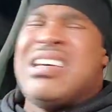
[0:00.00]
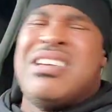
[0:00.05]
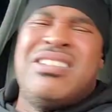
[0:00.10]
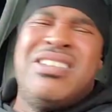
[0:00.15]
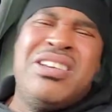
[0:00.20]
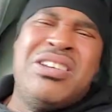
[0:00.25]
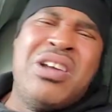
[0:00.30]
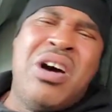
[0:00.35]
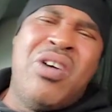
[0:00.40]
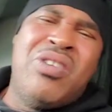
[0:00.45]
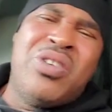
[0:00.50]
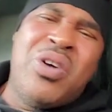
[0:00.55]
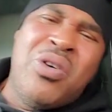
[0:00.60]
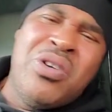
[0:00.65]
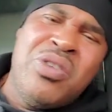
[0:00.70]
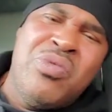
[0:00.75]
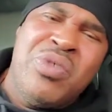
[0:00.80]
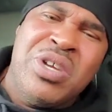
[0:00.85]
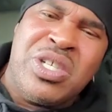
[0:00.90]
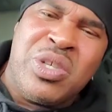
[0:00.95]
the
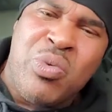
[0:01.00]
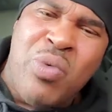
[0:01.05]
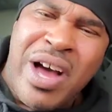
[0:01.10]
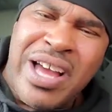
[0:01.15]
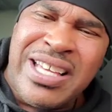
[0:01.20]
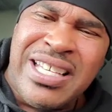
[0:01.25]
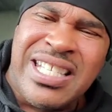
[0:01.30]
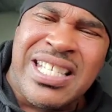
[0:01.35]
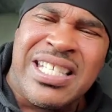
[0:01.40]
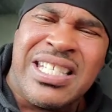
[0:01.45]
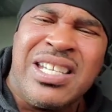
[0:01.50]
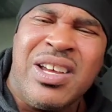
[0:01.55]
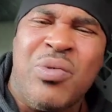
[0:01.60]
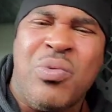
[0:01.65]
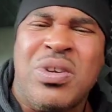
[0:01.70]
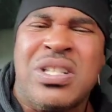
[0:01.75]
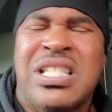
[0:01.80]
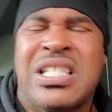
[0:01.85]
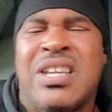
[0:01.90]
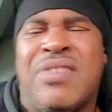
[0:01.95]
only reason why he still
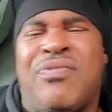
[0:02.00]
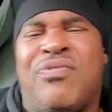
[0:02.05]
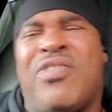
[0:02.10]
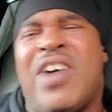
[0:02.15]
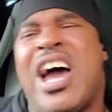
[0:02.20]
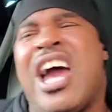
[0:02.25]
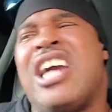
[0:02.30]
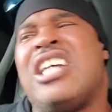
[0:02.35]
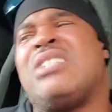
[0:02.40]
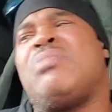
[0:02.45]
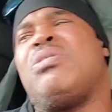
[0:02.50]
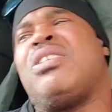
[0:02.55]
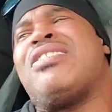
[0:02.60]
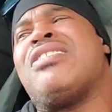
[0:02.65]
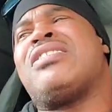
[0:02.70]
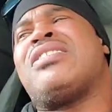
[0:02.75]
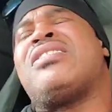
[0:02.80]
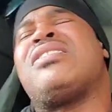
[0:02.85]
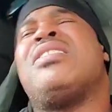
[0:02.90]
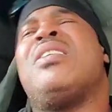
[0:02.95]
wants to fight is
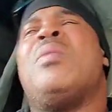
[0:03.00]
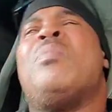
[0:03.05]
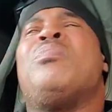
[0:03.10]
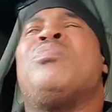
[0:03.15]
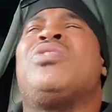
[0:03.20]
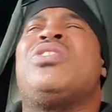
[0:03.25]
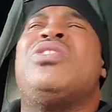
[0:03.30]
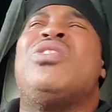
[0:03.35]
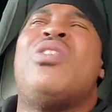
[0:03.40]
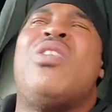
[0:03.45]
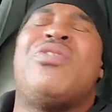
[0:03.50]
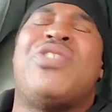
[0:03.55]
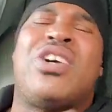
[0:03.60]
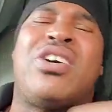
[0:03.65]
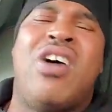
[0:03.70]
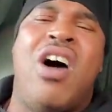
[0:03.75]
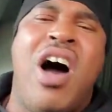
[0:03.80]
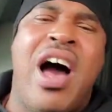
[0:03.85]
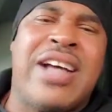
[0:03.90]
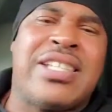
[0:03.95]
because, of the
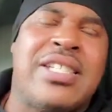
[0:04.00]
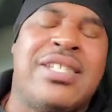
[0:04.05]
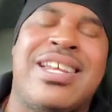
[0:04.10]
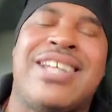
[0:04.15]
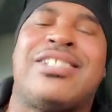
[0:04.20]
car accident.